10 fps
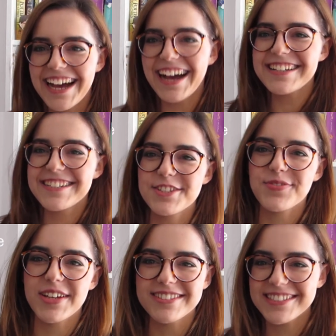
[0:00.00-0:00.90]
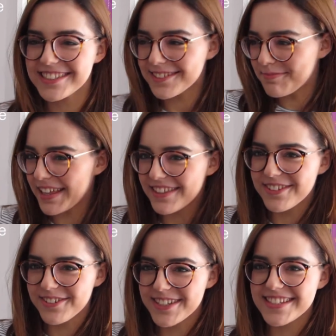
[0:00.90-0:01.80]
I just found out that Matthew
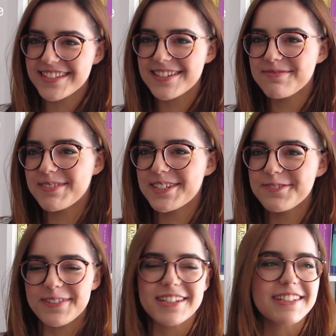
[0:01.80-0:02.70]
Lewis is coming to Fan